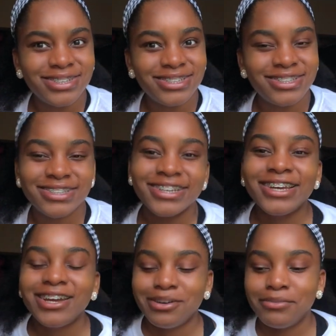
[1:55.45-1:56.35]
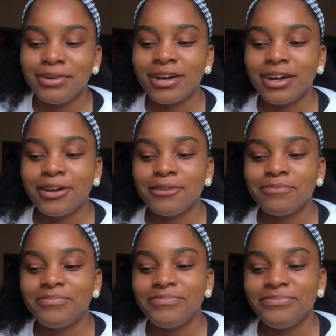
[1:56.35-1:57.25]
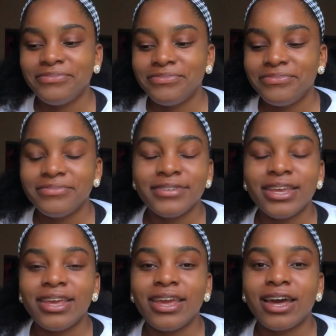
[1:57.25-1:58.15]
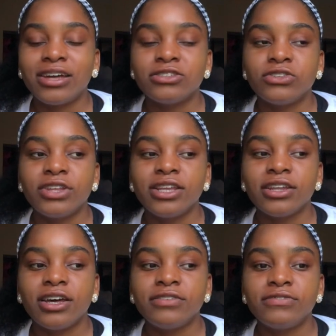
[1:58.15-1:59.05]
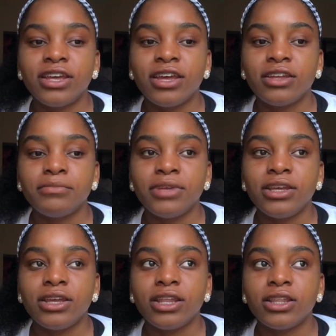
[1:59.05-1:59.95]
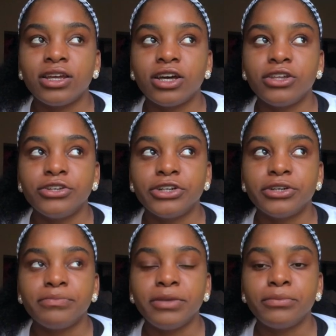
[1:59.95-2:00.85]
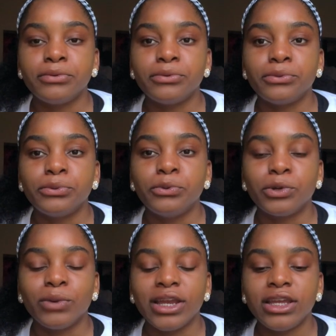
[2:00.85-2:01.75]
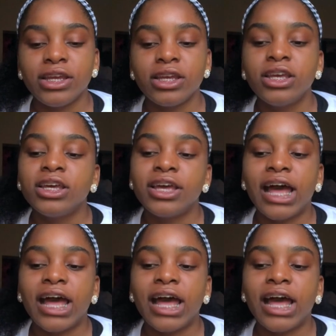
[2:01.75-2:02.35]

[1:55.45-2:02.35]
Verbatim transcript: what but um yeah, so they left, and me and the other people who were waiting, it